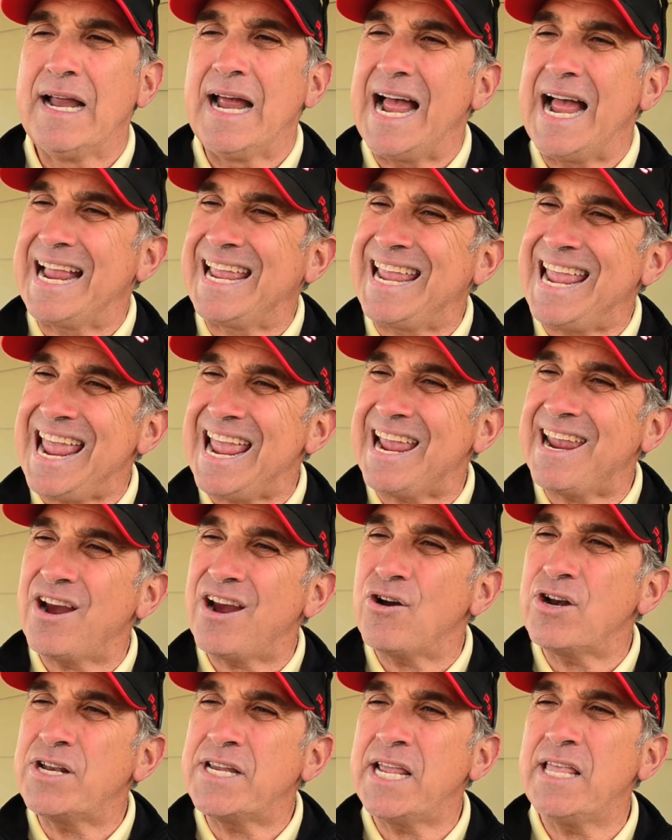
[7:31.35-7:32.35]
I can't
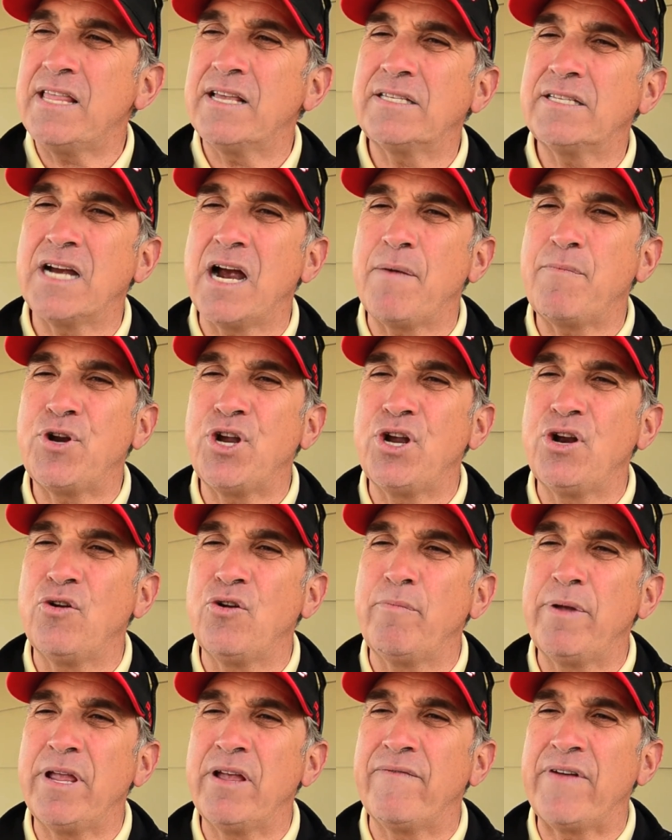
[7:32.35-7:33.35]
guarantee this opportunity
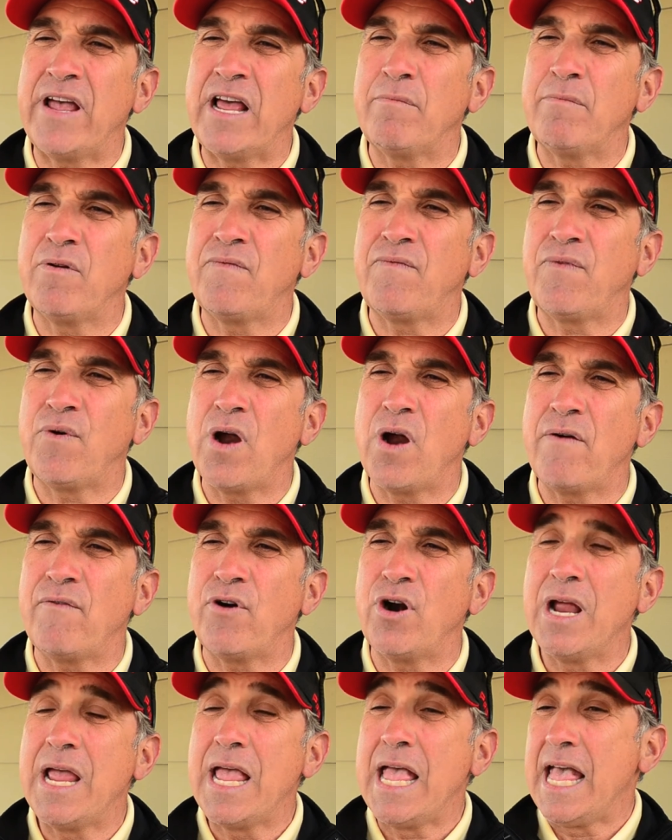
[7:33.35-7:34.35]
will be available
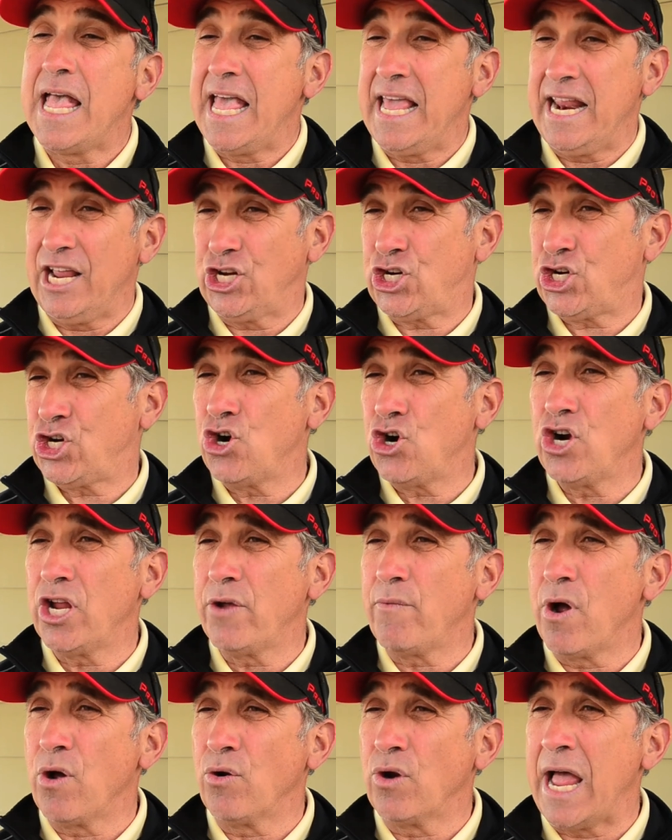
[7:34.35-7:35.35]
forever, and it surely
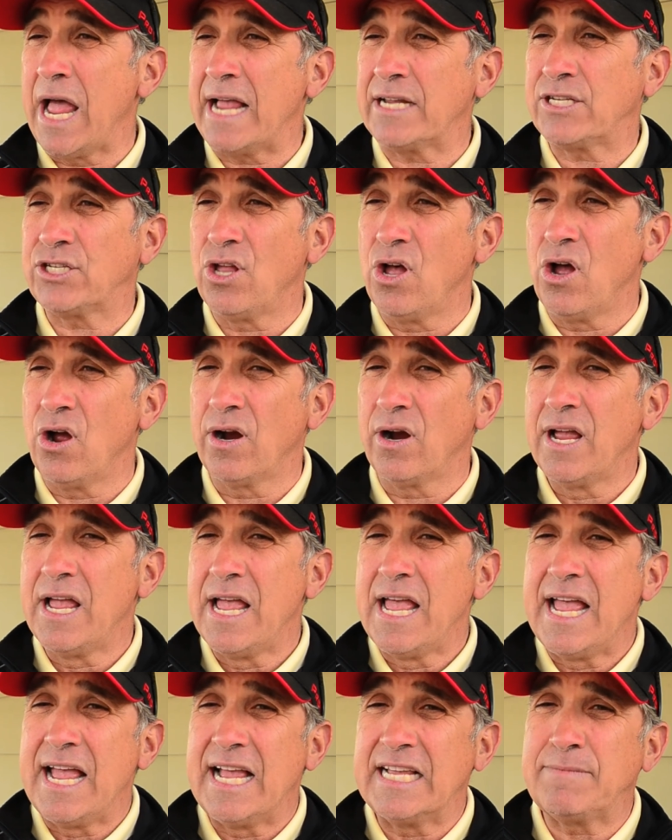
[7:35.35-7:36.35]
won't last long,
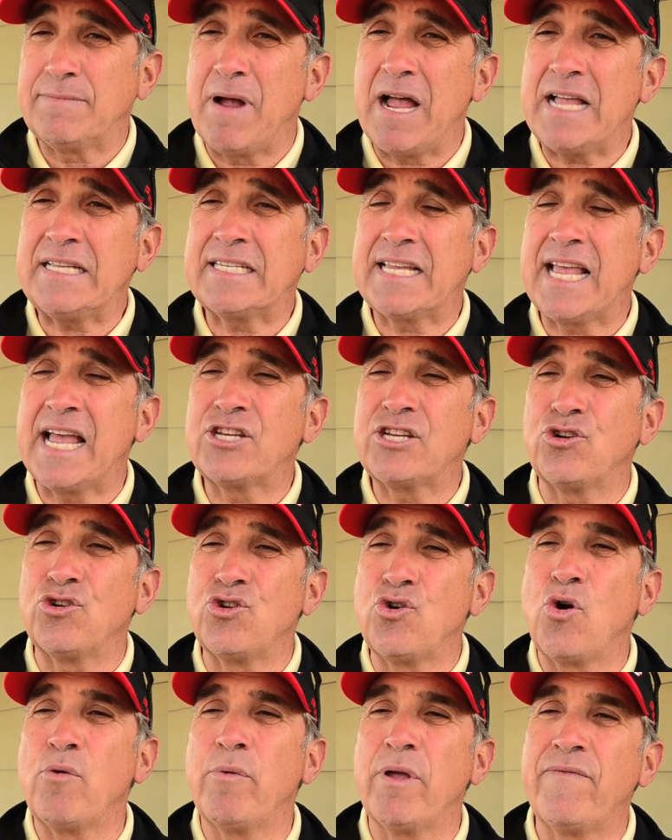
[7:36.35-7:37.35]
as my schedule
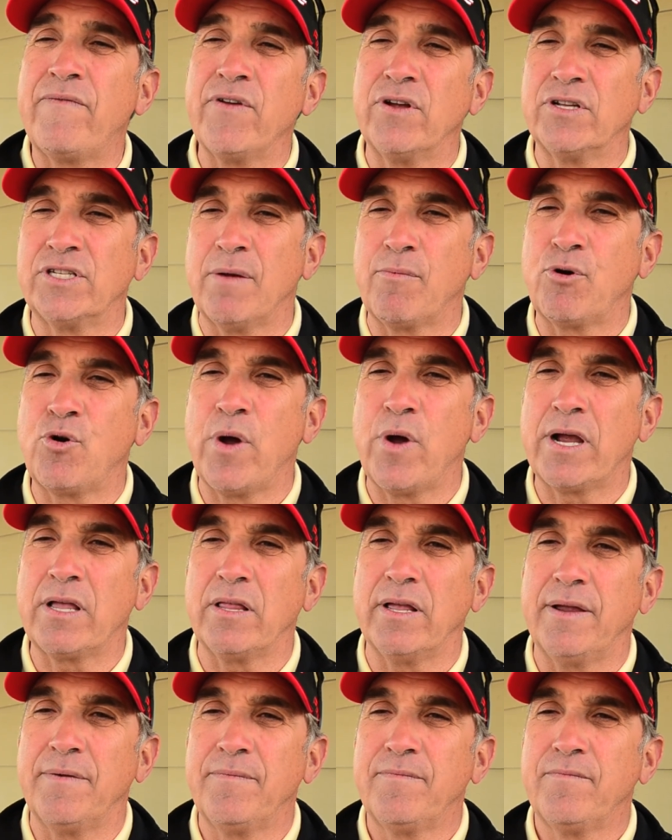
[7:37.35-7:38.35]
normally fills up
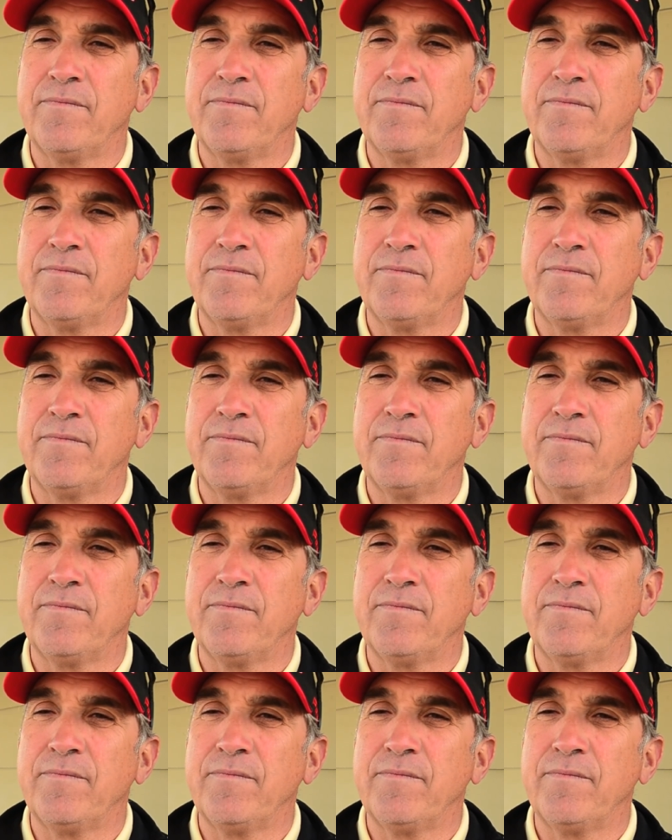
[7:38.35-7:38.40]
quickly.